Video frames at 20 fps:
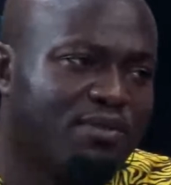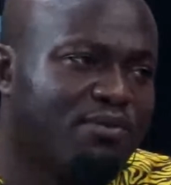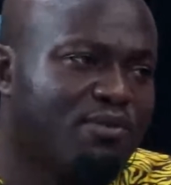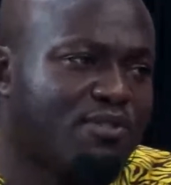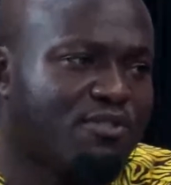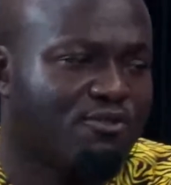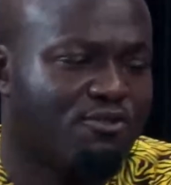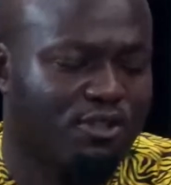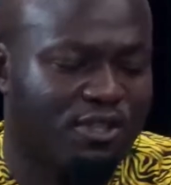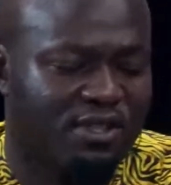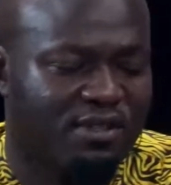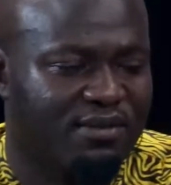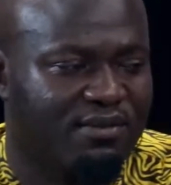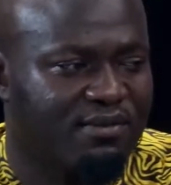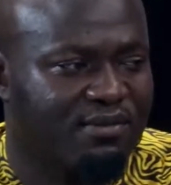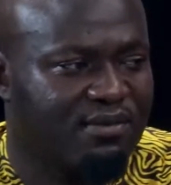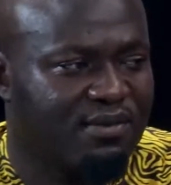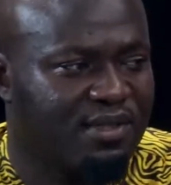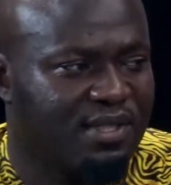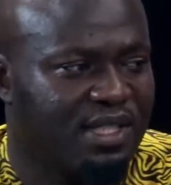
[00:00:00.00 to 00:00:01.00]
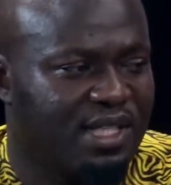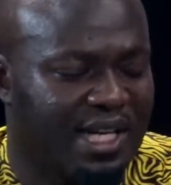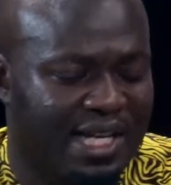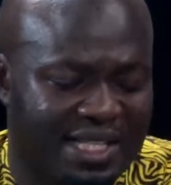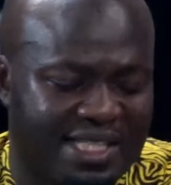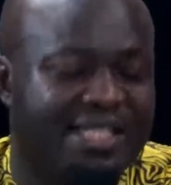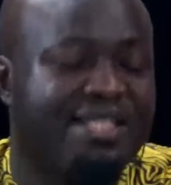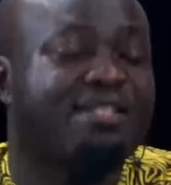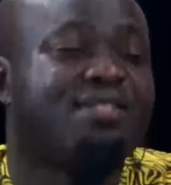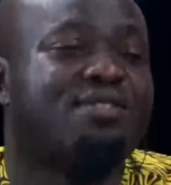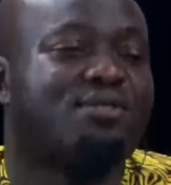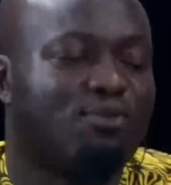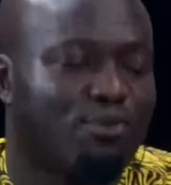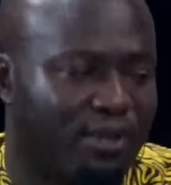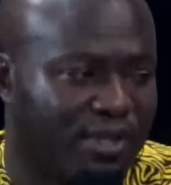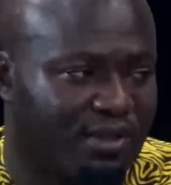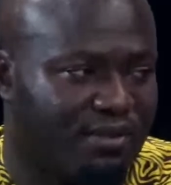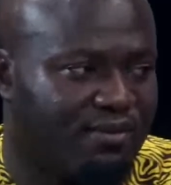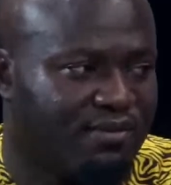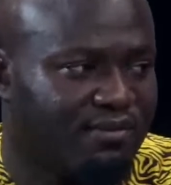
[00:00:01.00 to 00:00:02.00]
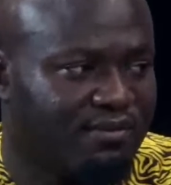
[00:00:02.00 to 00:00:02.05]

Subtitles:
was doing and is doing.